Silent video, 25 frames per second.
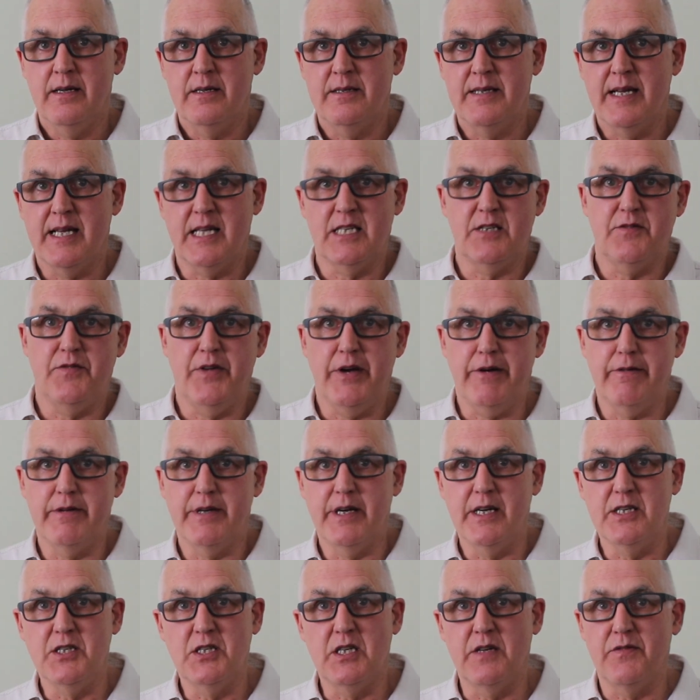Now that's
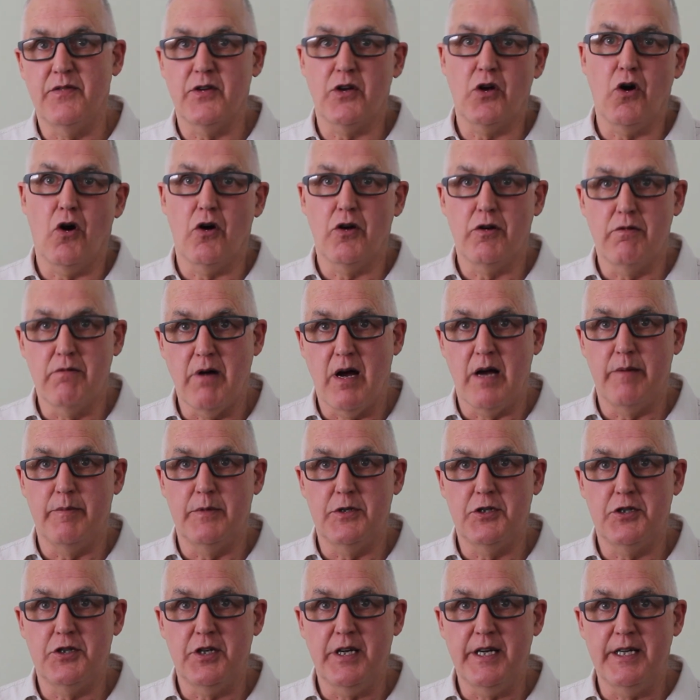very easy if you've got your own
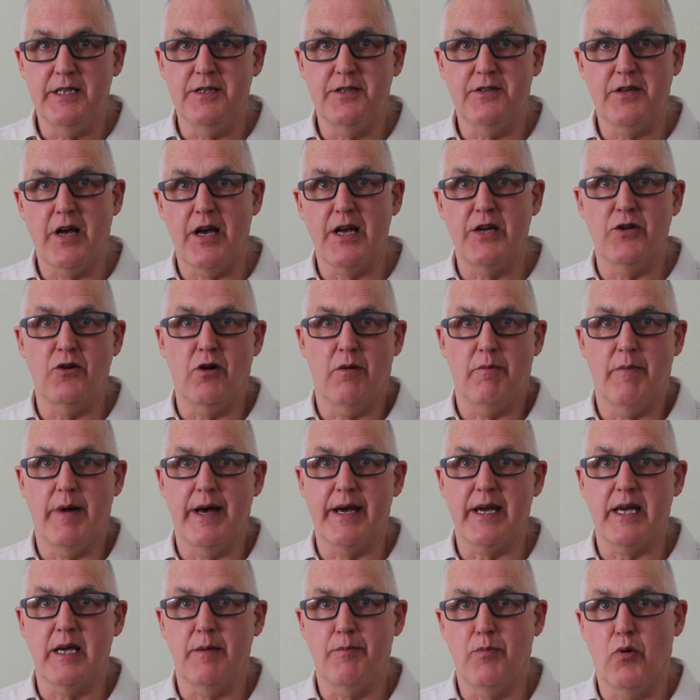machine, so you're not
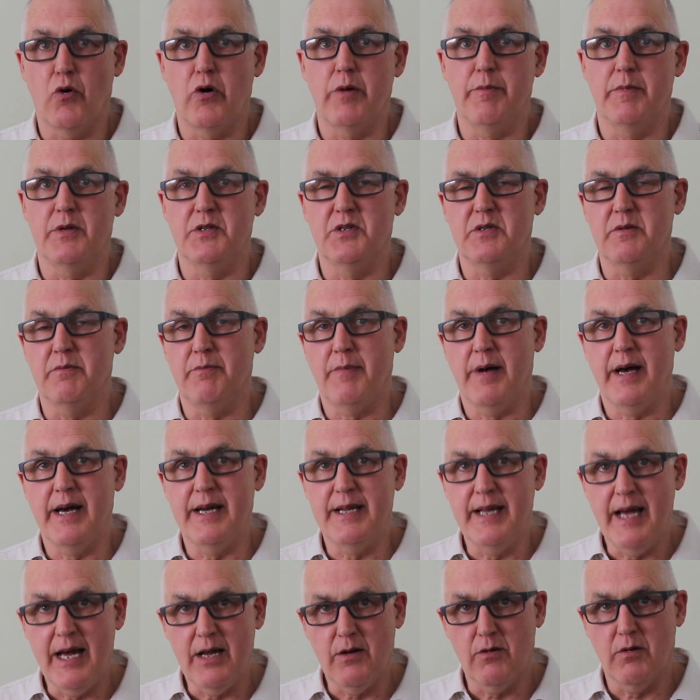making appointments and
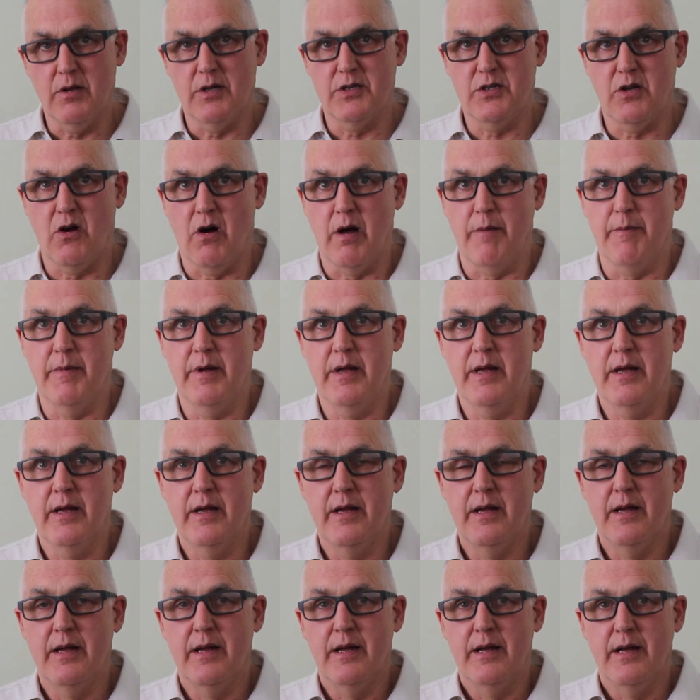paying out all the time.
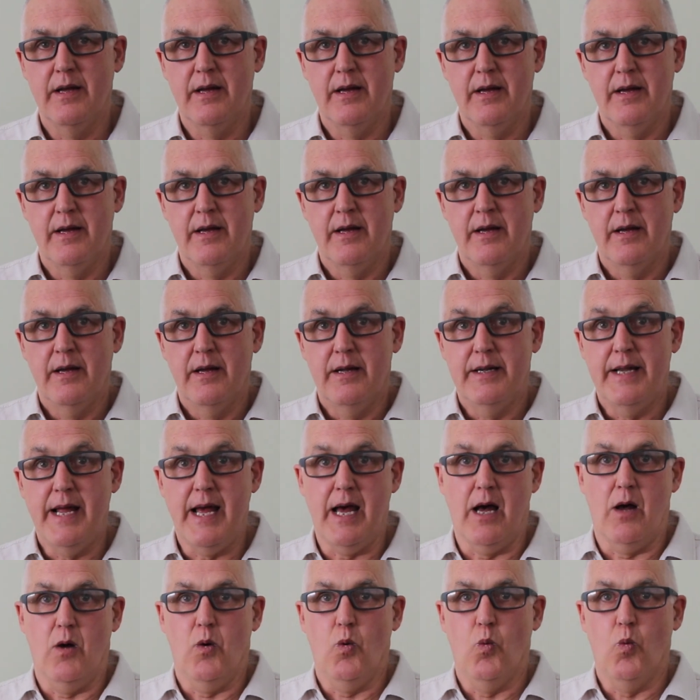
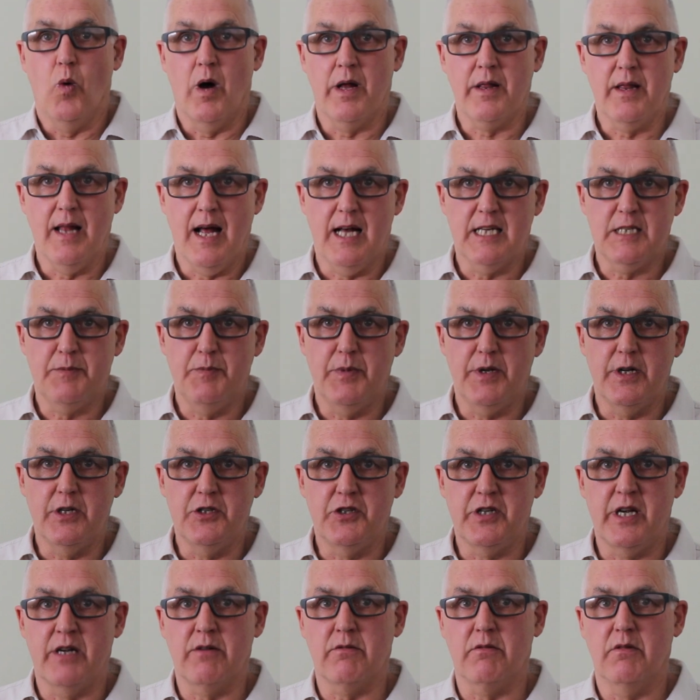Now one last bit of
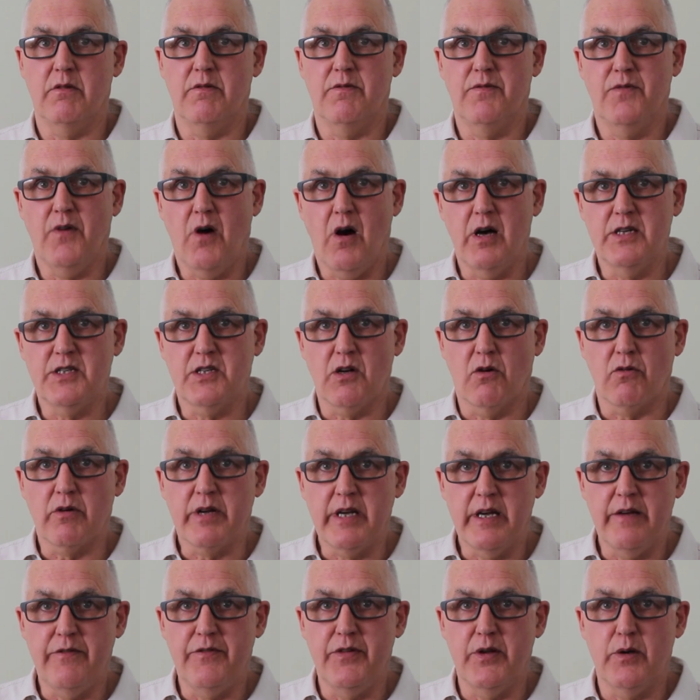general advice I'll
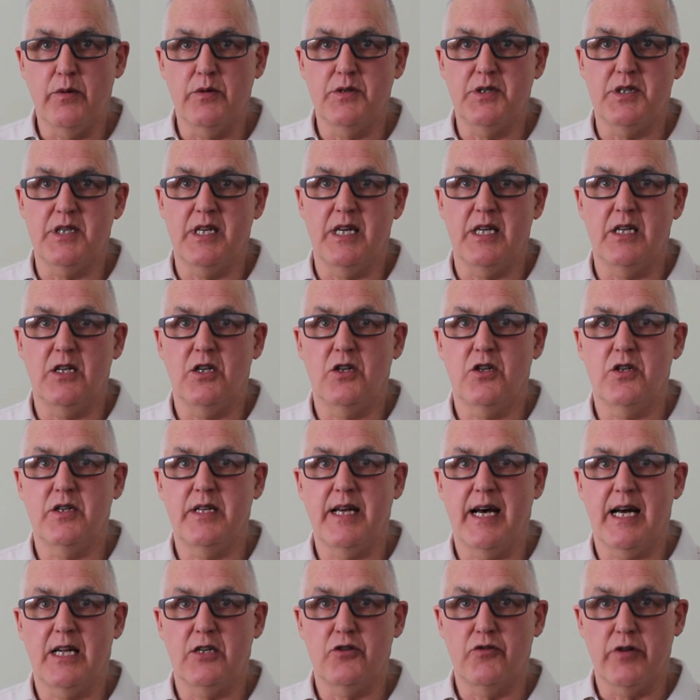give you is
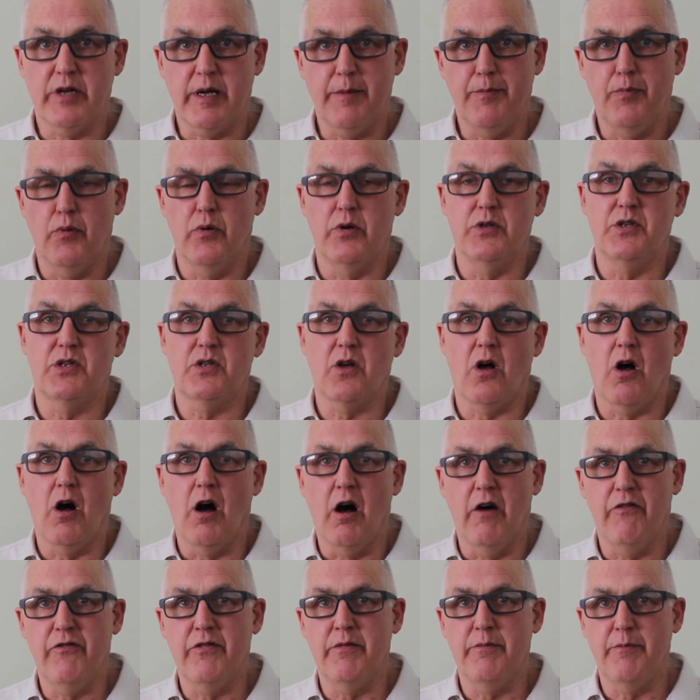that trigger points are
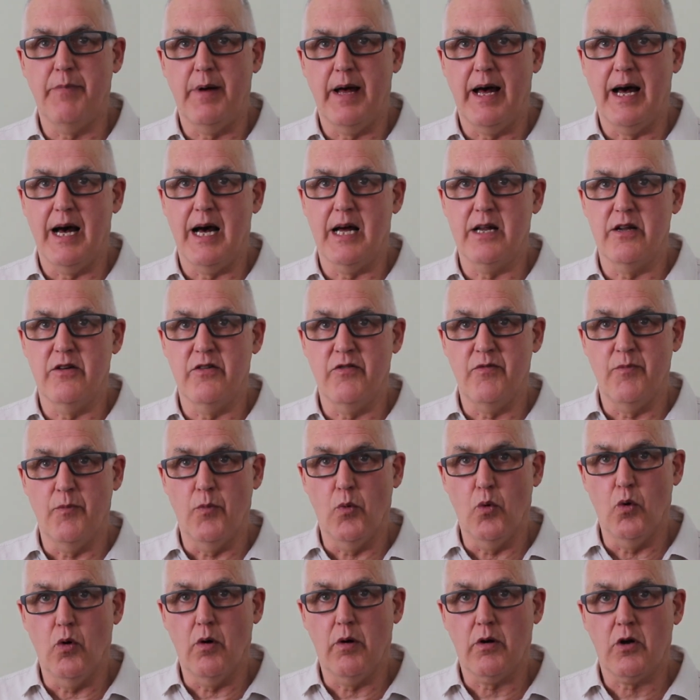often part of
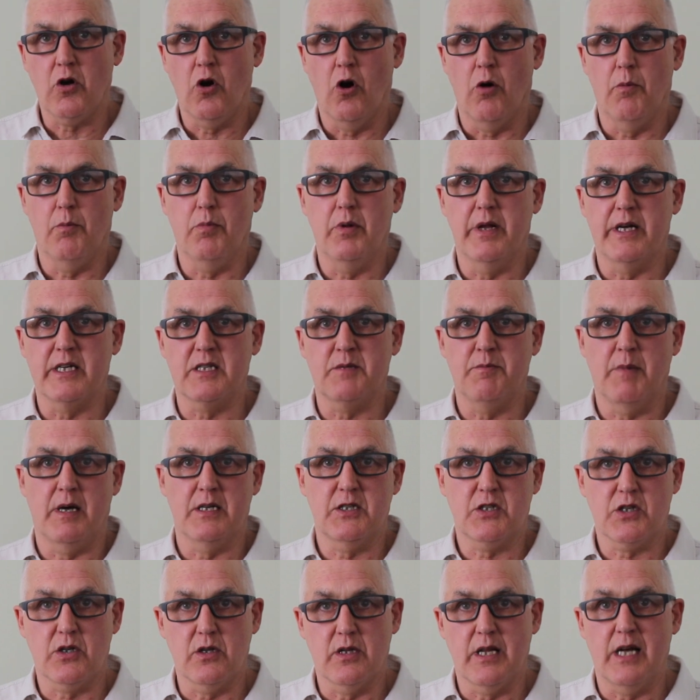more complex
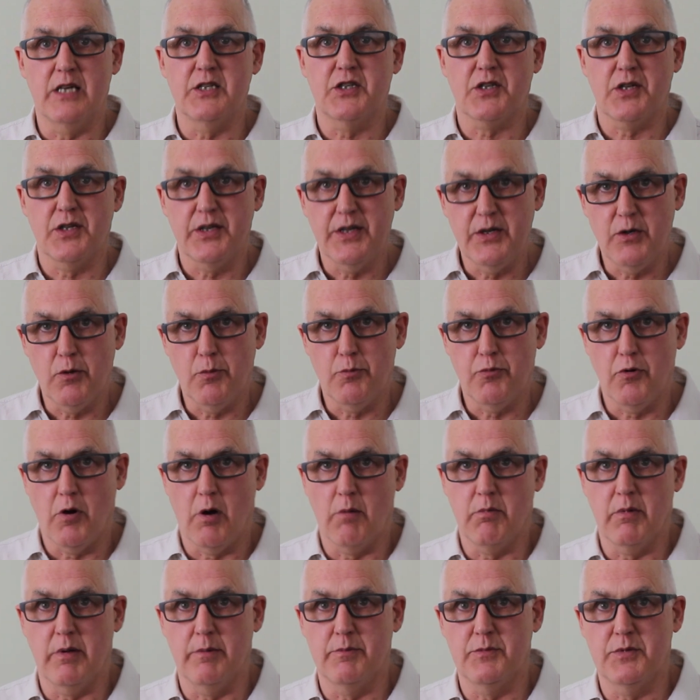musculoskeletal
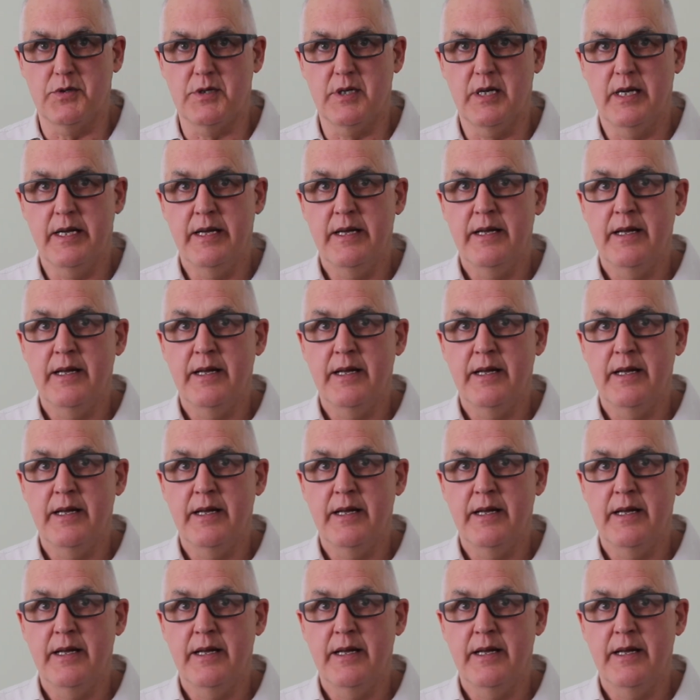problems.